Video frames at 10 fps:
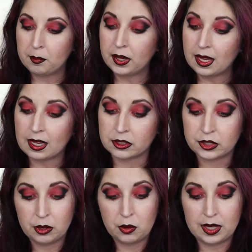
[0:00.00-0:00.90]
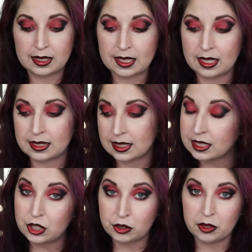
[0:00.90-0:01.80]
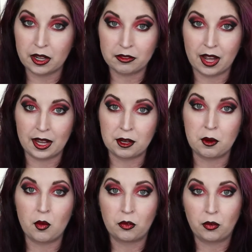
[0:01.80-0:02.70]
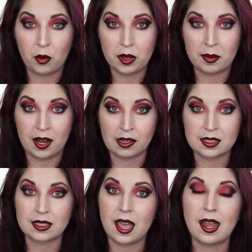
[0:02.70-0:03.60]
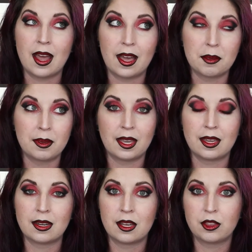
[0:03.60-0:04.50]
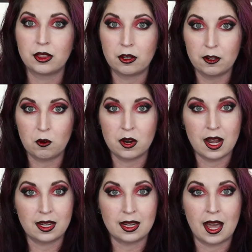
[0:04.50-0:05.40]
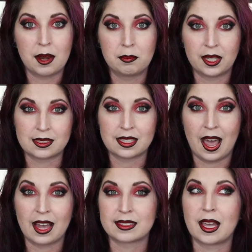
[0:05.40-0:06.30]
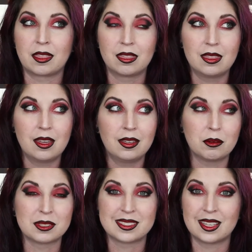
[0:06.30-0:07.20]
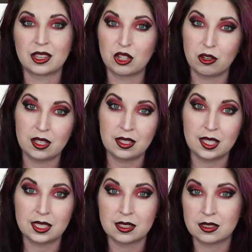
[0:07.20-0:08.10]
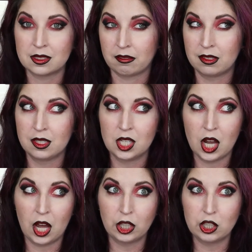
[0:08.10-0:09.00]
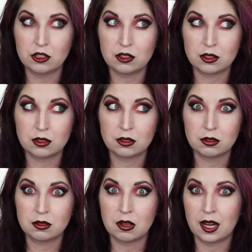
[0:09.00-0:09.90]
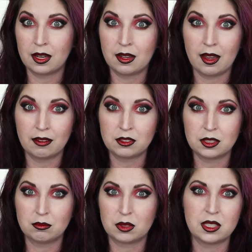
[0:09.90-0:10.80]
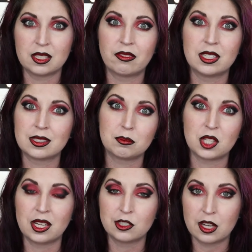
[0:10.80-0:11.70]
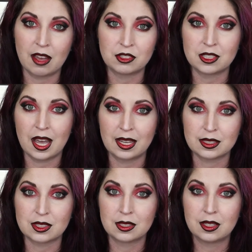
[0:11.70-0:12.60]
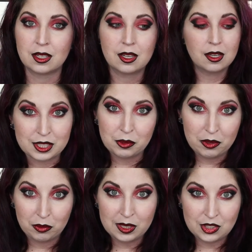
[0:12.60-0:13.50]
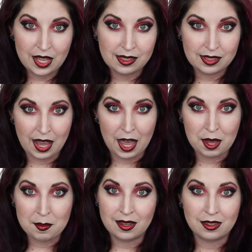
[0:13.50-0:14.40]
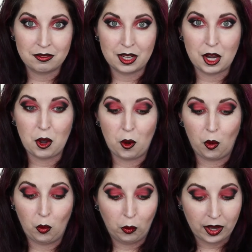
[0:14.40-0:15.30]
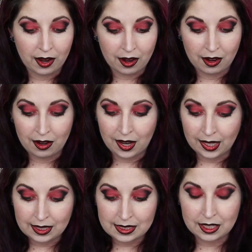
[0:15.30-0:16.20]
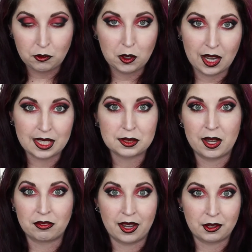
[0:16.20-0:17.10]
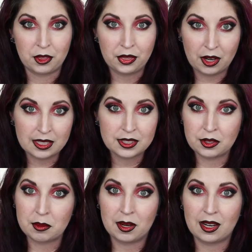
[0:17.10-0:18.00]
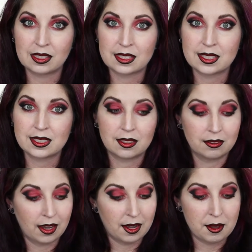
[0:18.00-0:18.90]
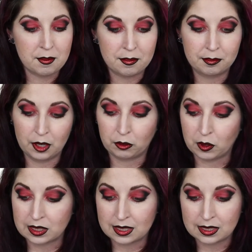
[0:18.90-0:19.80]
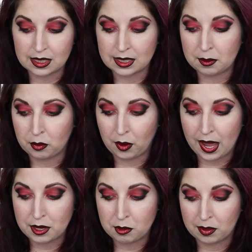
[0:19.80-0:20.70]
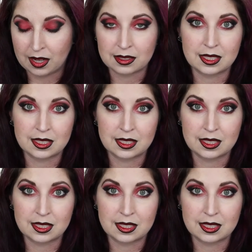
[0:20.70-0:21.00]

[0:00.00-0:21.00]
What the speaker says: But yeah, so it is a $62 value for the box, and I paid $34.99 plus tax. I think it was like $37 after 37 and some change after tax. So we've reached that time in the video where I like to give you guys my final thoughts on the box. Of course, this is a brand new box.